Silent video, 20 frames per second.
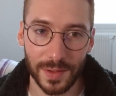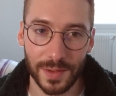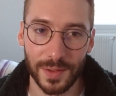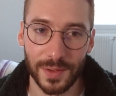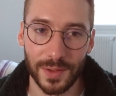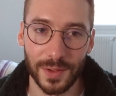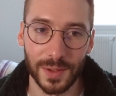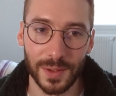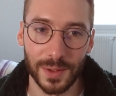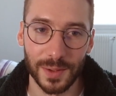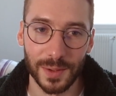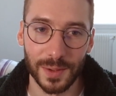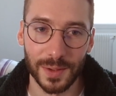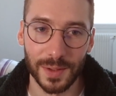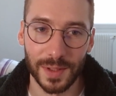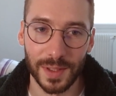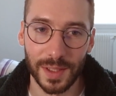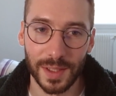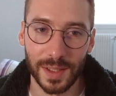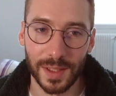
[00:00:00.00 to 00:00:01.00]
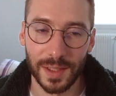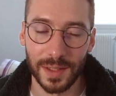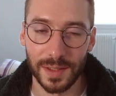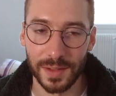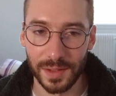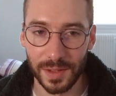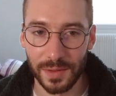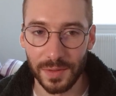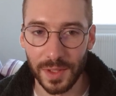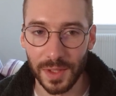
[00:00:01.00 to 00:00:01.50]
So
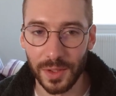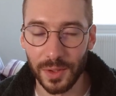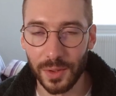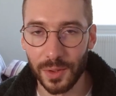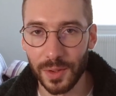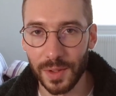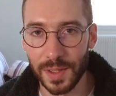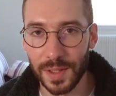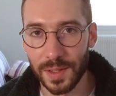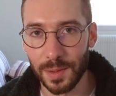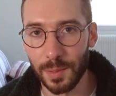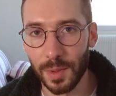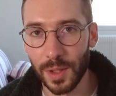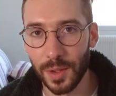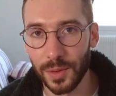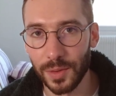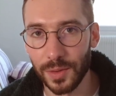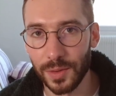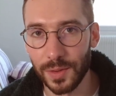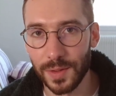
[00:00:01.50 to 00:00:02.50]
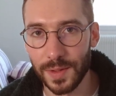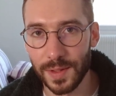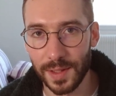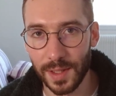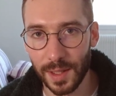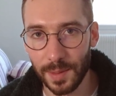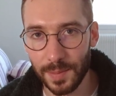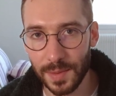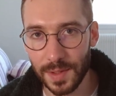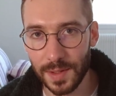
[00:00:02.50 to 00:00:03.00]
this video is about the
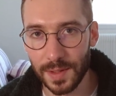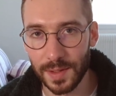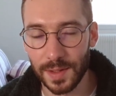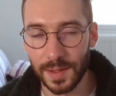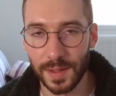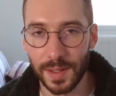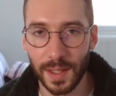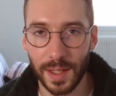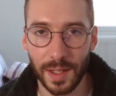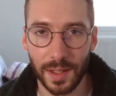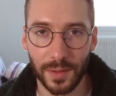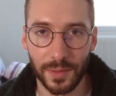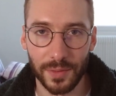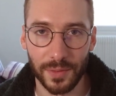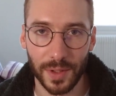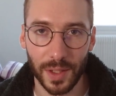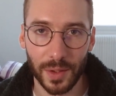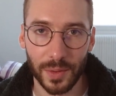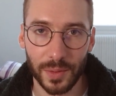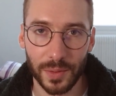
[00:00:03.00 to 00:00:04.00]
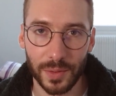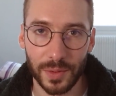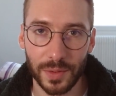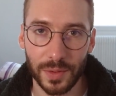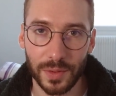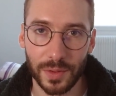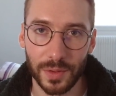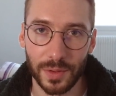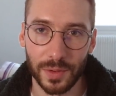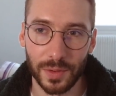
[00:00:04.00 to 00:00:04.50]
steps that I found
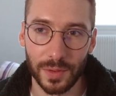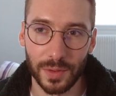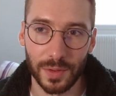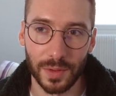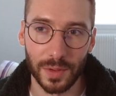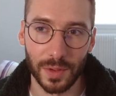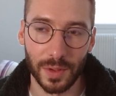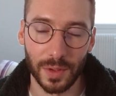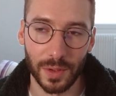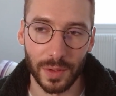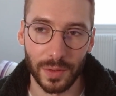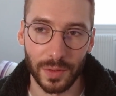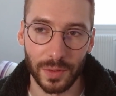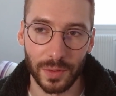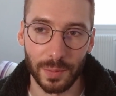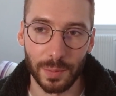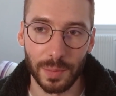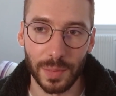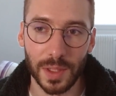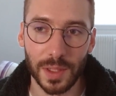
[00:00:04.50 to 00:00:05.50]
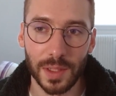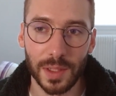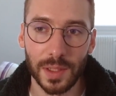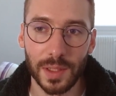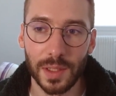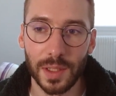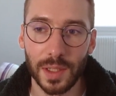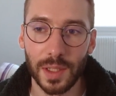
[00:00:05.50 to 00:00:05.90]
to be